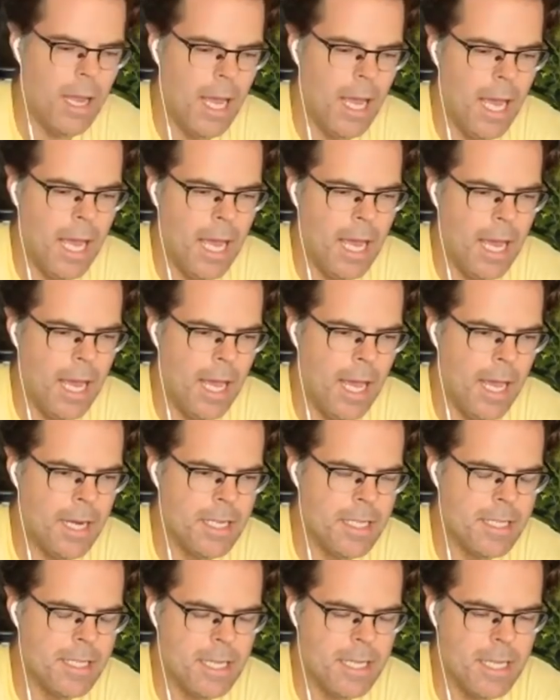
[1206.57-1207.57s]
And, and
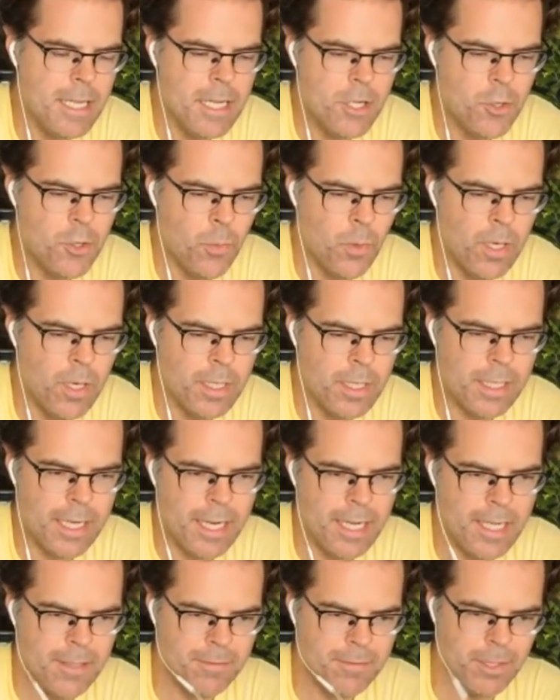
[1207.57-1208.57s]
is each one
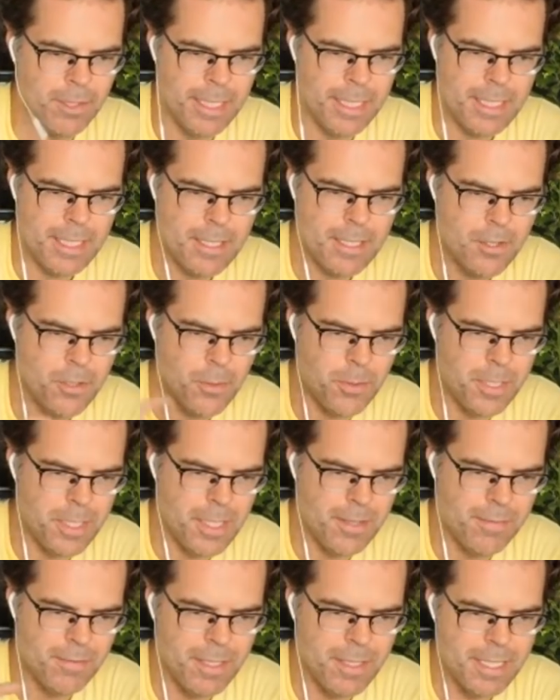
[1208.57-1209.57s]
kind of linked to a
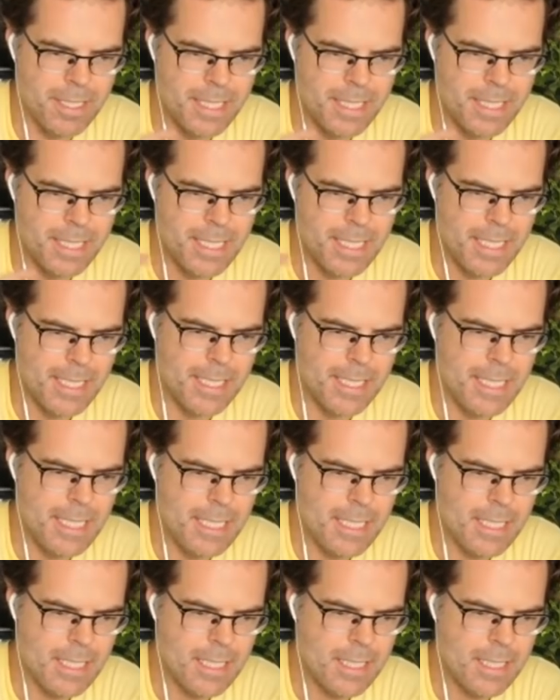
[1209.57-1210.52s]
different deity?